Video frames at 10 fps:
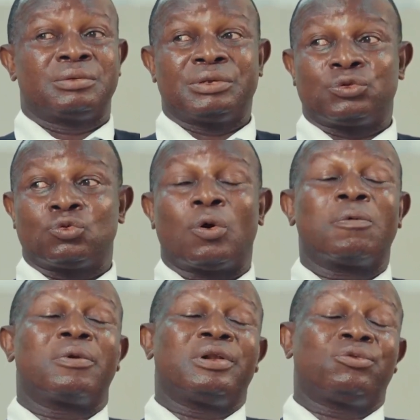It's
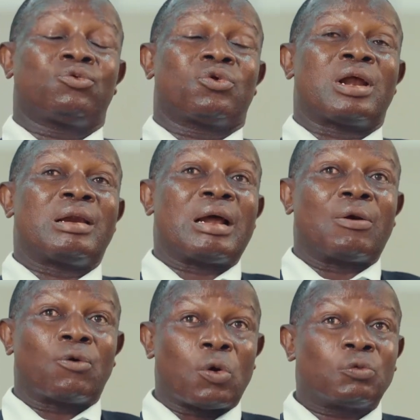rather
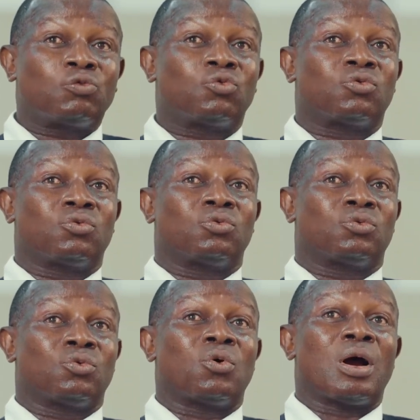run
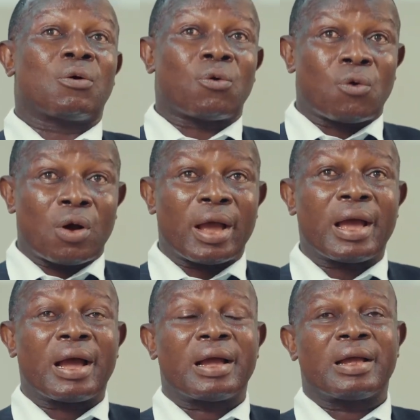to
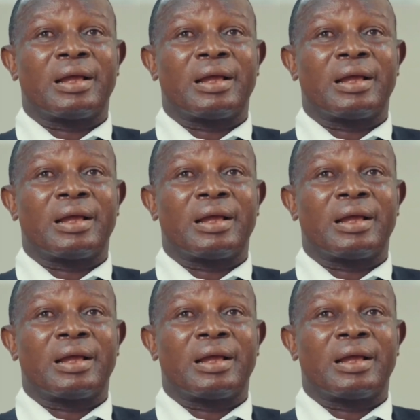acquire